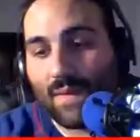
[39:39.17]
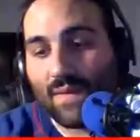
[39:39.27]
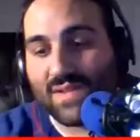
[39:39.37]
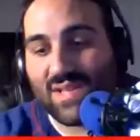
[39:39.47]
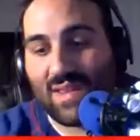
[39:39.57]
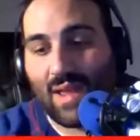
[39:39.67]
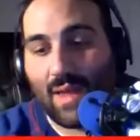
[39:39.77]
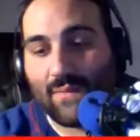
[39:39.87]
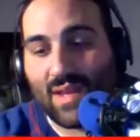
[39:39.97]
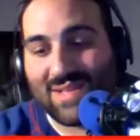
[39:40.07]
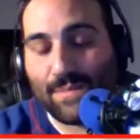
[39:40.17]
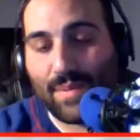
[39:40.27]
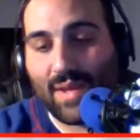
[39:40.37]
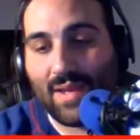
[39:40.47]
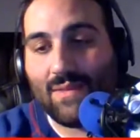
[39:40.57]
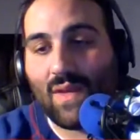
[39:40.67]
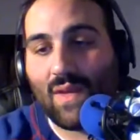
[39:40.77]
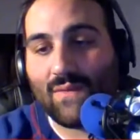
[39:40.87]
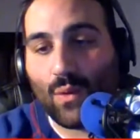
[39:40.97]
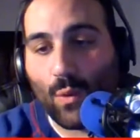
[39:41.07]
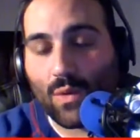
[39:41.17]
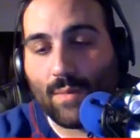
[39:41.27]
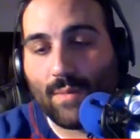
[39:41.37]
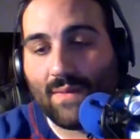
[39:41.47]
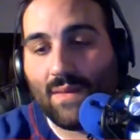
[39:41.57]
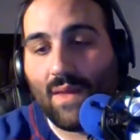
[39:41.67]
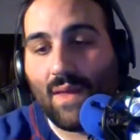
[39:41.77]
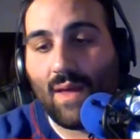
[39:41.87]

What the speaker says: Looks like they have a nice pin. They have an ornament.